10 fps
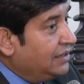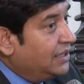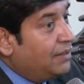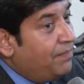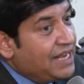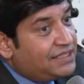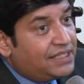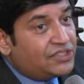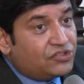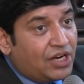that the
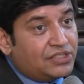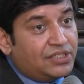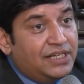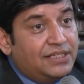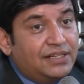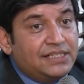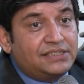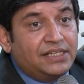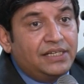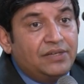basic structure,
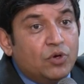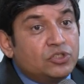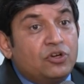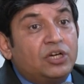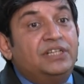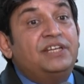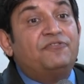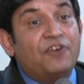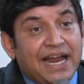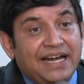interestingly, was not
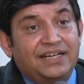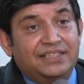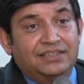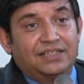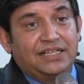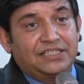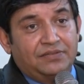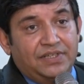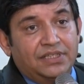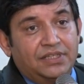defined in the case
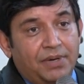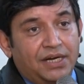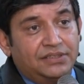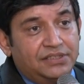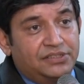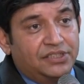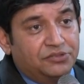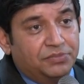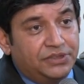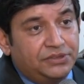of Ananda Bharati's
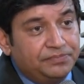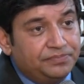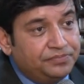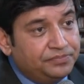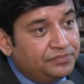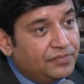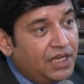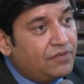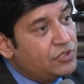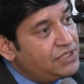judgment.
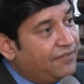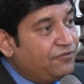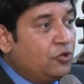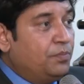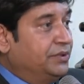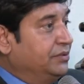It was left open.